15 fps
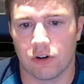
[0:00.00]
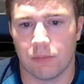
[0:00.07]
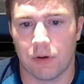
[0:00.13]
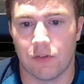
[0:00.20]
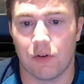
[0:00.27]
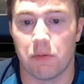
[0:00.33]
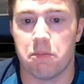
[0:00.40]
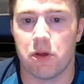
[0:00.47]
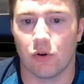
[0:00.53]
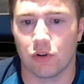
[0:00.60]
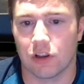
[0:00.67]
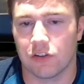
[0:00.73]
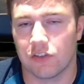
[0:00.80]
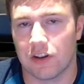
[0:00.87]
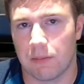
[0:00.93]
above 1
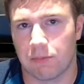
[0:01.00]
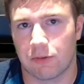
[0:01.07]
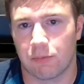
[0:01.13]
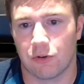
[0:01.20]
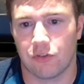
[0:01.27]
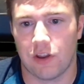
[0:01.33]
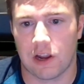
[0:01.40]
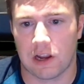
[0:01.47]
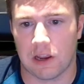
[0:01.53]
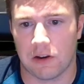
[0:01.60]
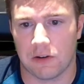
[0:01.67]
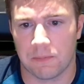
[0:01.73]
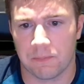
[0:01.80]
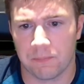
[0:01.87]
million steps per second.